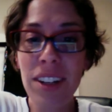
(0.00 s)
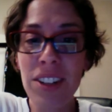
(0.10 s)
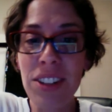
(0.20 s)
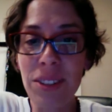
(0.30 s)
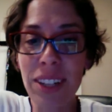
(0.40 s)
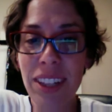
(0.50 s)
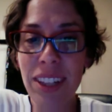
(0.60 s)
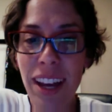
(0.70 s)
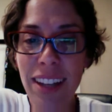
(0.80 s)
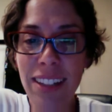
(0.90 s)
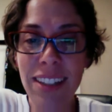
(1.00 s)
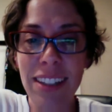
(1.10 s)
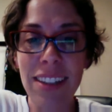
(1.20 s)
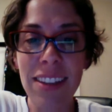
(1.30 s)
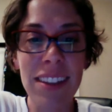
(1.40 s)
are doing that,
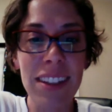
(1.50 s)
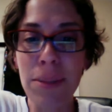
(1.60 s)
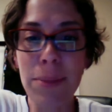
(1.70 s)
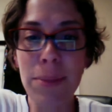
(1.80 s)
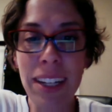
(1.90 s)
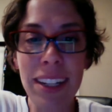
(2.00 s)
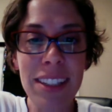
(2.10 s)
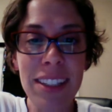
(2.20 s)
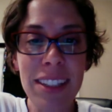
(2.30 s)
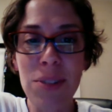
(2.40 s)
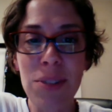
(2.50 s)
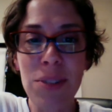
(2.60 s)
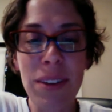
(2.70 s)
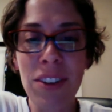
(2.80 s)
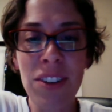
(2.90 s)
your maintenance, the
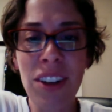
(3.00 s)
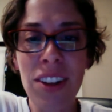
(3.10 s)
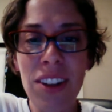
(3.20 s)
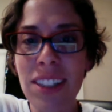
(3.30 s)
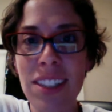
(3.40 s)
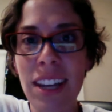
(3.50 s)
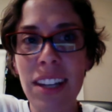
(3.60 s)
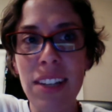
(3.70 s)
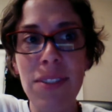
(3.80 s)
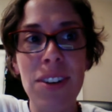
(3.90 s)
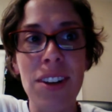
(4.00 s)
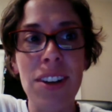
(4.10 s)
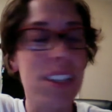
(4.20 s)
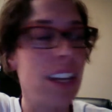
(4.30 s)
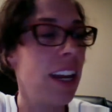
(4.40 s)
$2,500, is not
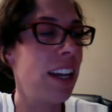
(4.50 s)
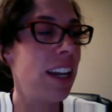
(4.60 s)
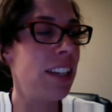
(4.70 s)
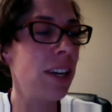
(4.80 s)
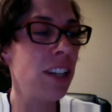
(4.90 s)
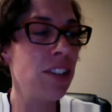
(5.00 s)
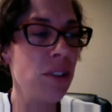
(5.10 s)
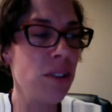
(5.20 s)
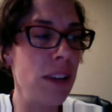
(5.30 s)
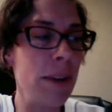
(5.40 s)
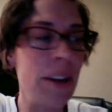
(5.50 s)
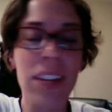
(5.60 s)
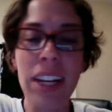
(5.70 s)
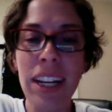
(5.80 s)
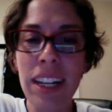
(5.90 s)
difficult. And so I show them how
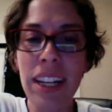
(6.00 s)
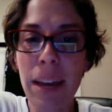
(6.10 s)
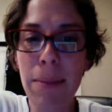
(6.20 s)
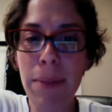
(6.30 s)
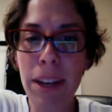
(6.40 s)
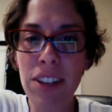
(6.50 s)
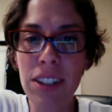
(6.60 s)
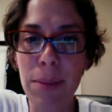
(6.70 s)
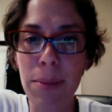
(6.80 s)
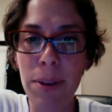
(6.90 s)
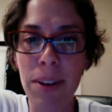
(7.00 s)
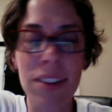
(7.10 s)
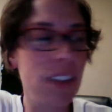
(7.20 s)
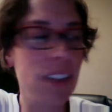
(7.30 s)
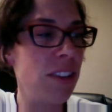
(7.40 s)
they can get that magic number.
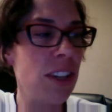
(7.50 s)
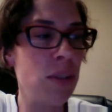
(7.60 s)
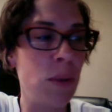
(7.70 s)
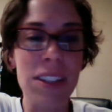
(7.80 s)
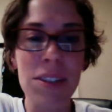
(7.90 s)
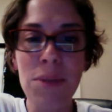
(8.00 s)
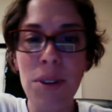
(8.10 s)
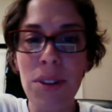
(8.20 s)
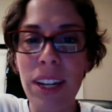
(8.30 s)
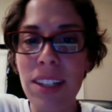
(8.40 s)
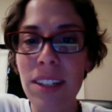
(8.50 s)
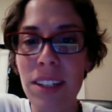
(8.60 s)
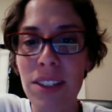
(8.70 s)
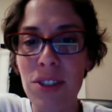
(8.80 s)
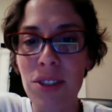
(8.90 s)
They do that twice in a row. They get to
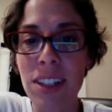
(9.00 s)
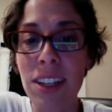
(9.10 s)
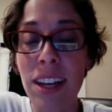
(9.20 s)
district.